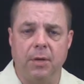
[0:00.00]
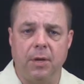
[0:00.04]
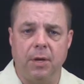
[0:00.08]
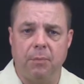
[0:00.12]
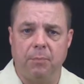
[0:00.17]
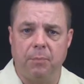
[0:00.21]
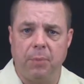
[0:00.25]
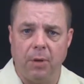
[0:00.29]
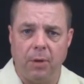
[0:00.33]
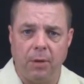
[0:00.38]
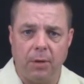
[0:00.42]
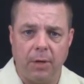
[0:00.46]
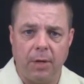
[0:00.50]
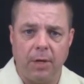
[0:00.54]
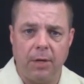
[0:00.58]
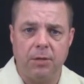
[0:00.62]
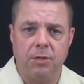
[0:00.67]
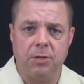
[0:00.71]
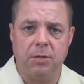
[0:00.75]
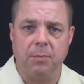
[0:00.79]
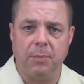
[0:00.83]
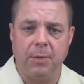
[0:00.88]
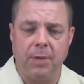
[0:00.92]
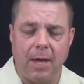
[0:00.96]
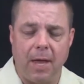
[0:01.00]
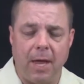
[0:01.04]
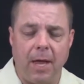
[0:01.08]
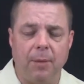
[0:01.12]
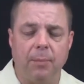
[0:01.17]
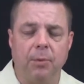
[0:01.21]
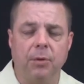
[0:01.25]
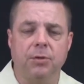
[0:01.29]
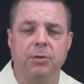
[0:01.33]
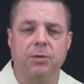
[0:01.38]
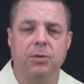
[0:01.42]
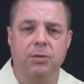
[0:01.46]
the ability to be
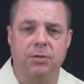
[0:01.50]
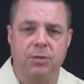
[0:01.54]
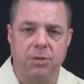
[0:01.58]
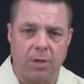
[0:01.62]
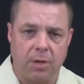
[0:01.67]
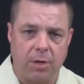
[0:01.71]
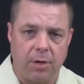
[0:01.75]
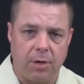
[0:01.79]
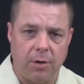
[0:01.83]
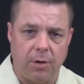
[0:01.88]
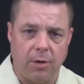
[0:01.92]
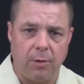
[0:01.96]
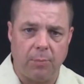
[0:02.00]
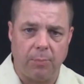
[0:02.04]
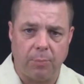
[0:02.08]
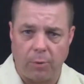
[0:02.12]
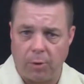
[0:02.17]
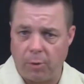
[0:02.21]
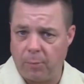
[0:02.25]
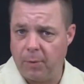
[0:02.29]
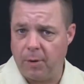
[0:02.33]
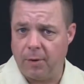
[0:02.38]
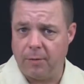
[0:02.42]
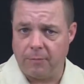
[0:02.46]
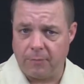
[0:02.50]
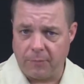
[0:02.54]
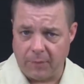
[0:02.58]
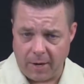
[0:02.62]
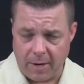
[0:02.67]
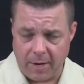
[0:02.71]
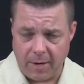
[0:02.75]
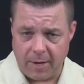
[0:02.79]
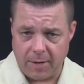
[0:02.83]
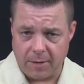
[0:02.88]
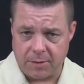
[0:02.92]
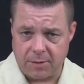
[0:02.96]
able to secure permanent
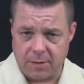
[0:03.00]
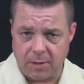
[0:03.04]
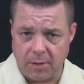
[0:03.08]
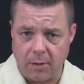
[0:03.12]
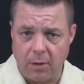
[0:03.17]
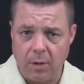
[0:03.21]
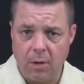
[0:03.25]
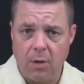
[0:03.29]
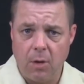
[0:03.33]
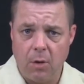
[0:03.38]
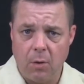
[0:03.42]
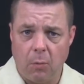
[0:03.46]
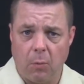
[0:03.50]
financing